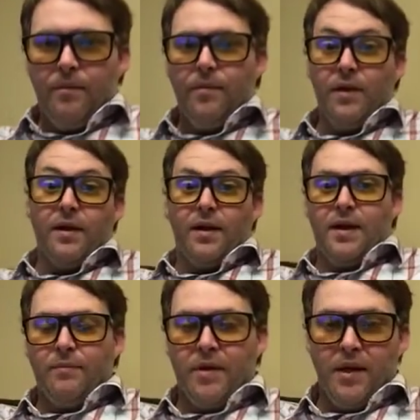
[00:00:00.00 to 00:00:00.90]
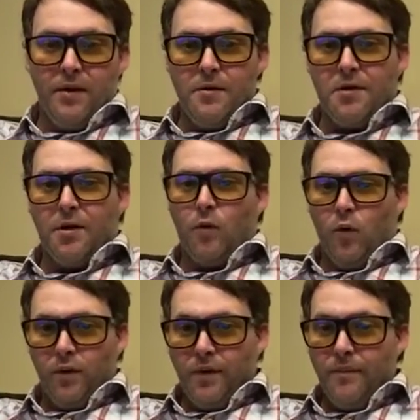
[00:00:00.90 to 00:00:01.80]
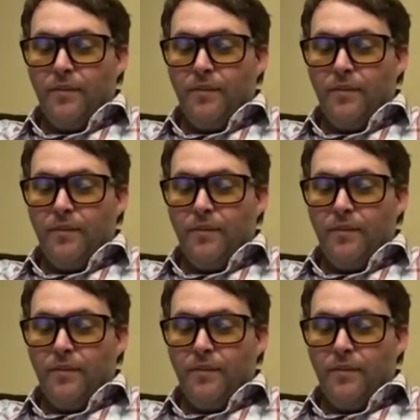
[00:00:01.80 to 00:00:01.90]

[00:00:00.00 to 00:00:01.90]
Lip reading: I look like I'm 10 years old.